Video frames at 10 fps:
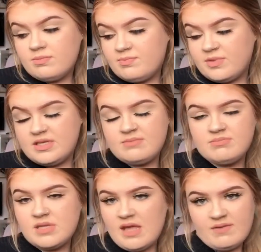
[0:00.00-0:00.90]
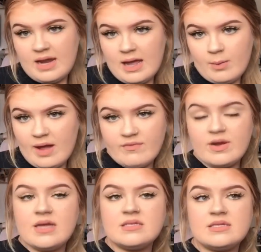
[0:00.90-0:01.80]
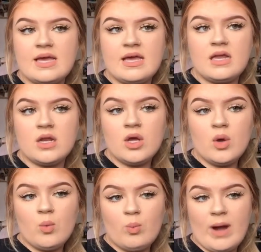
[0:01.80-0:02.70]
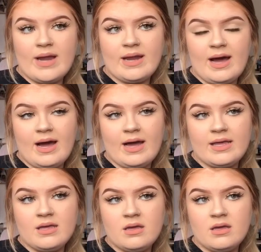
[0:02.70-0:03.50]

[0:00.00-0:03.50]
the DVLA or whatever it is saying when I